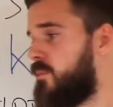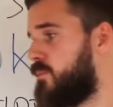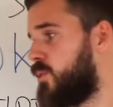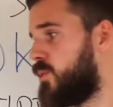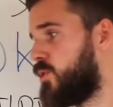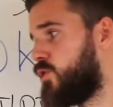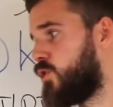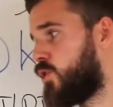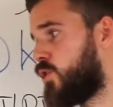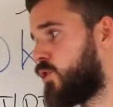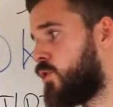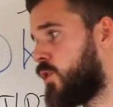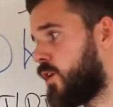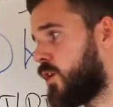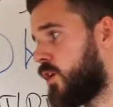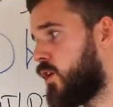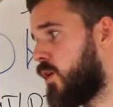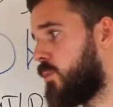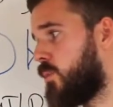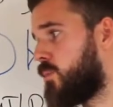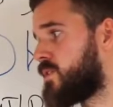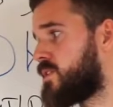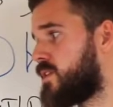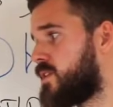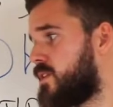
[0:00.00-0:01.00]
But you could
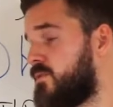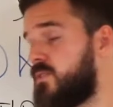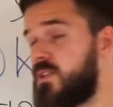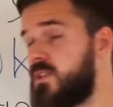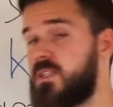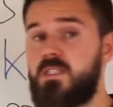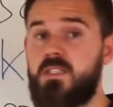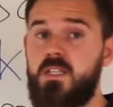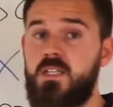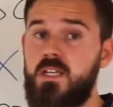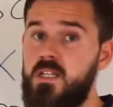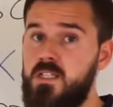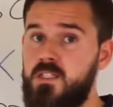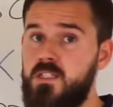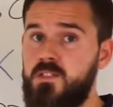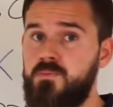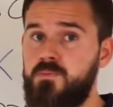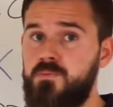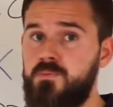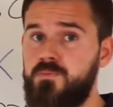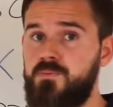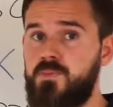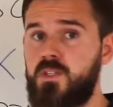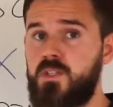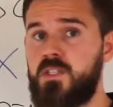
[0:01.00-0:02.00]
accomplish it with
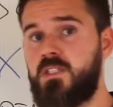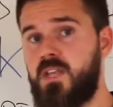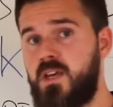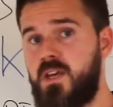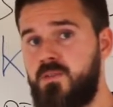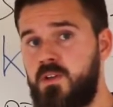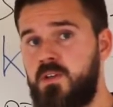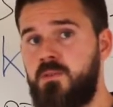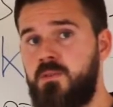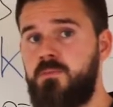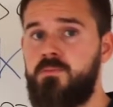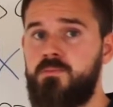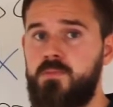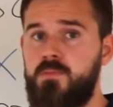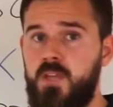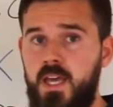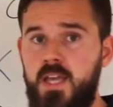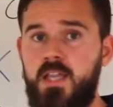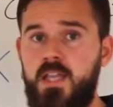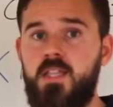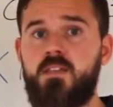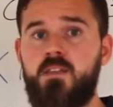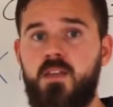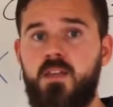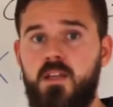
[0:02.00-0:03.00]
6, 7,
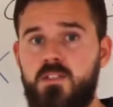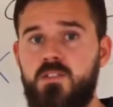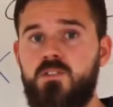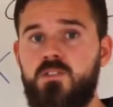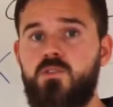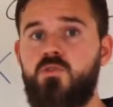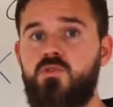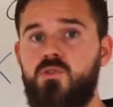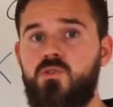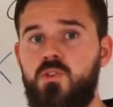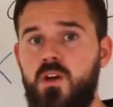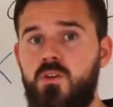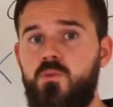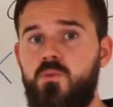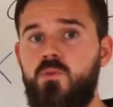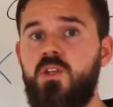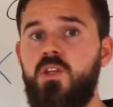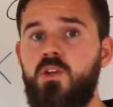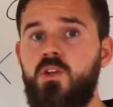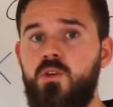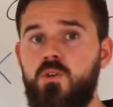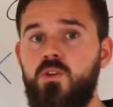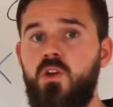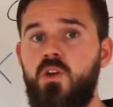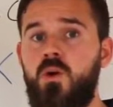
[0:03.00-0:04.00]
8. That's usually a
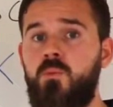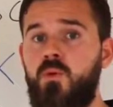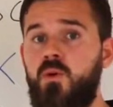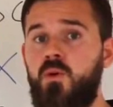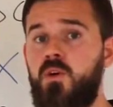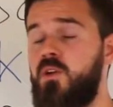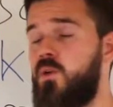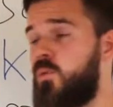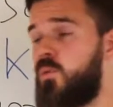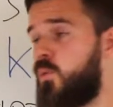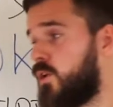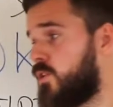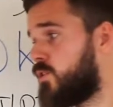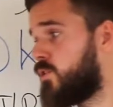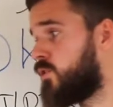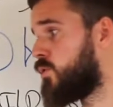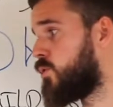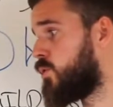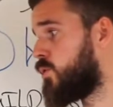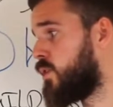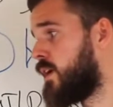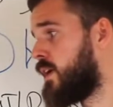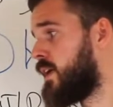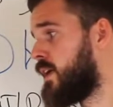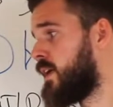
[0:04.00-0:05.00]
really good number, and you want
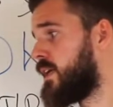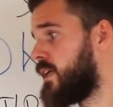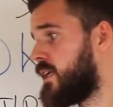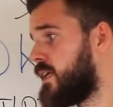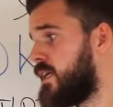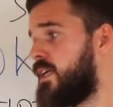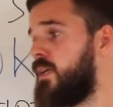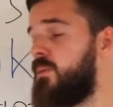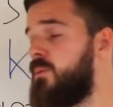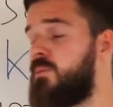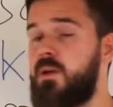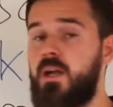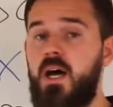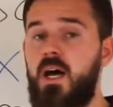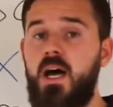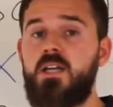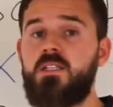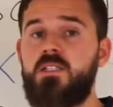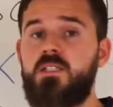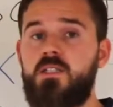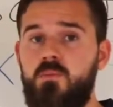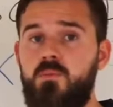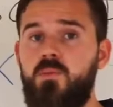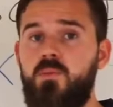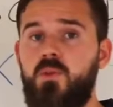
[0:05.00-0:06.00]
to keep it
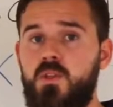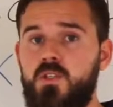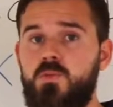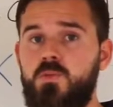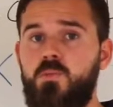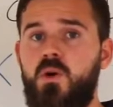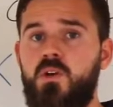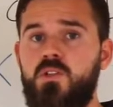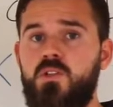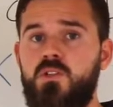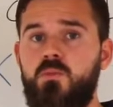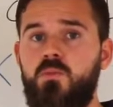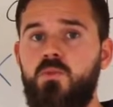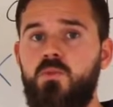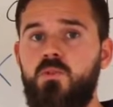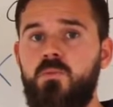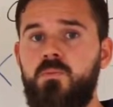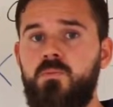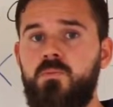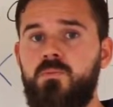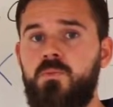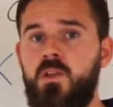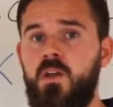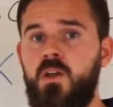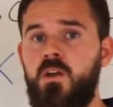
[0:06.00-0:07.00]
as simple as
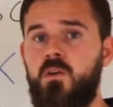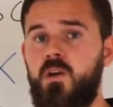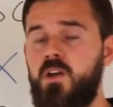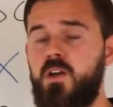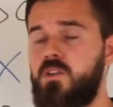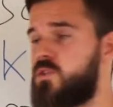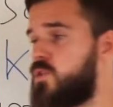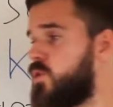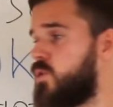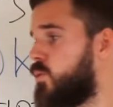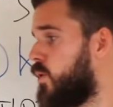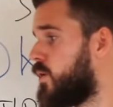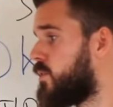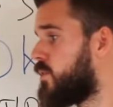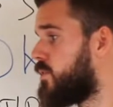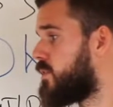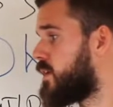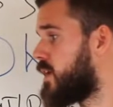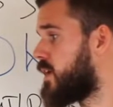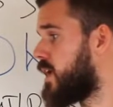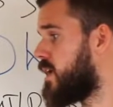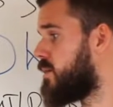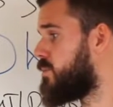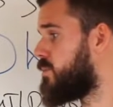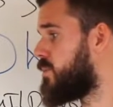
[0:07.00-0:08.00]
possible, right? So you want
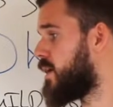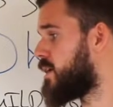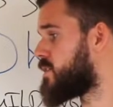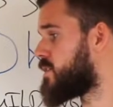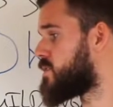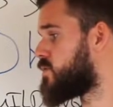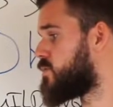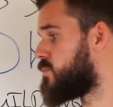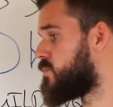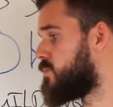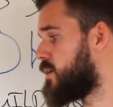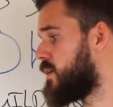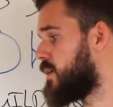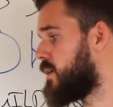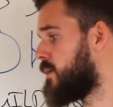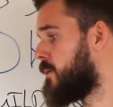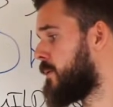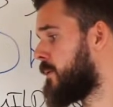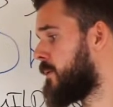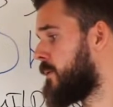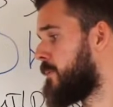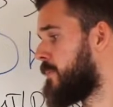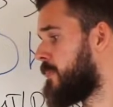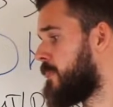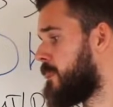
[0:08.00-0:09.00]
the KPIs to
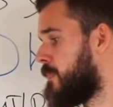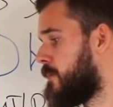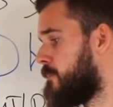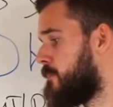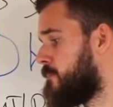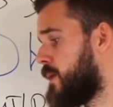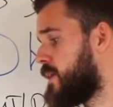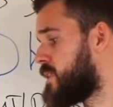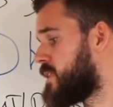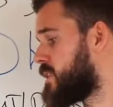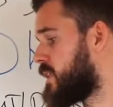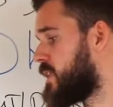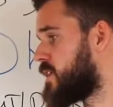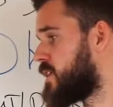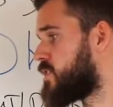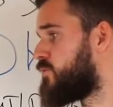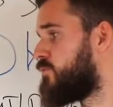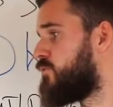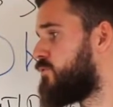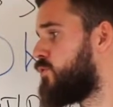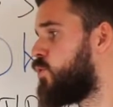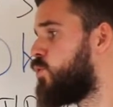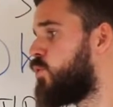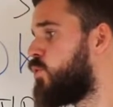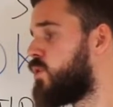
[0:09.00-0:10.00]
be basically as
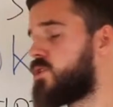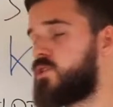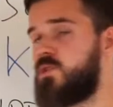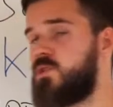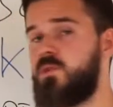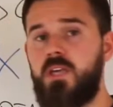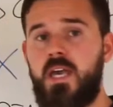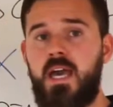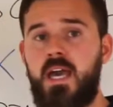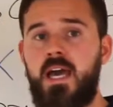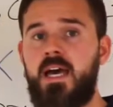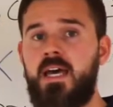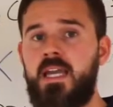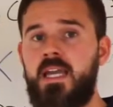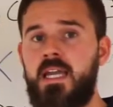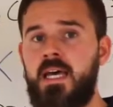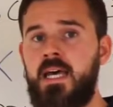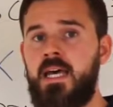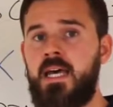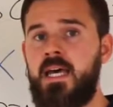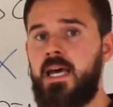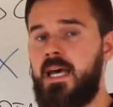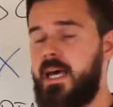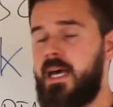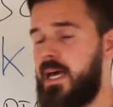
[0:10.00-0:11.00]
few as you can.
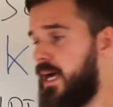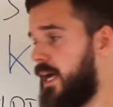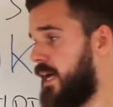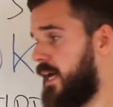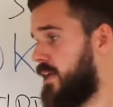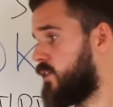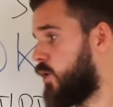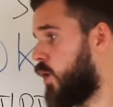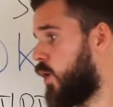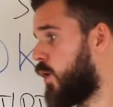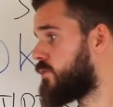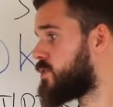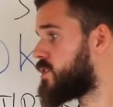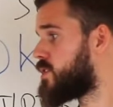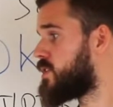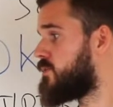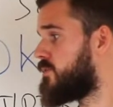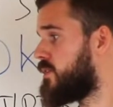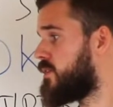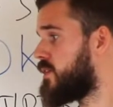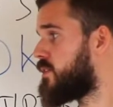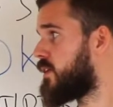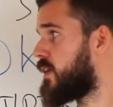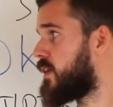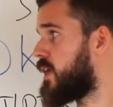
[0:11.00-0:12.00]
And obviously
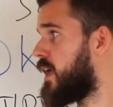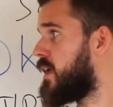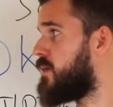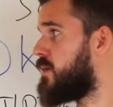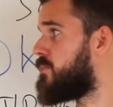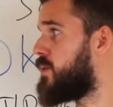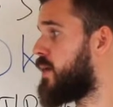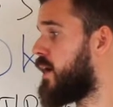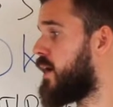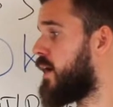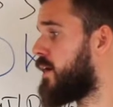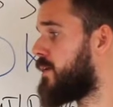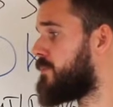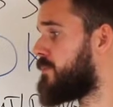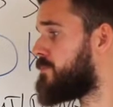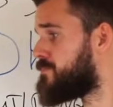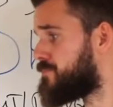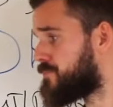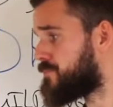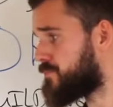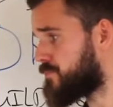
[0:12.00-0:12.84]
with a KPI,